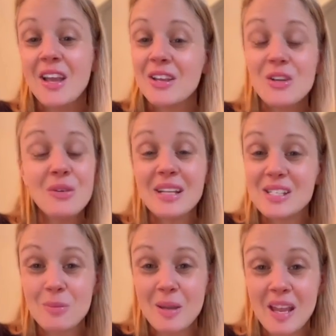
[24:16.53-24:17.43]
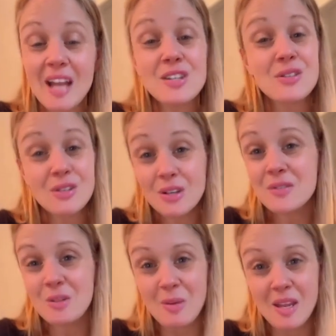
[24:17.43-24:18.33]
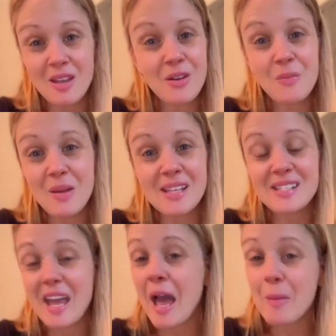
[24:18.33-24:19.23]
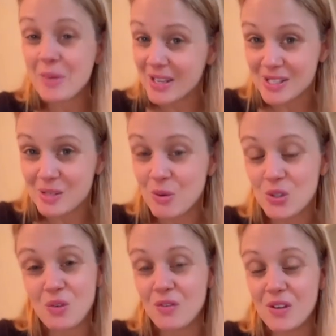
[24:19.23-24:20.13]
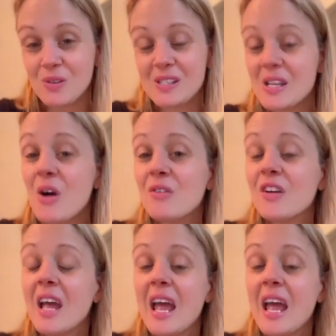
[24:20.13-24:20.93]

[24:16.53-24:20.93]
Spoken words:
You need to be and deserve to be your best, happiest, most fulfilled self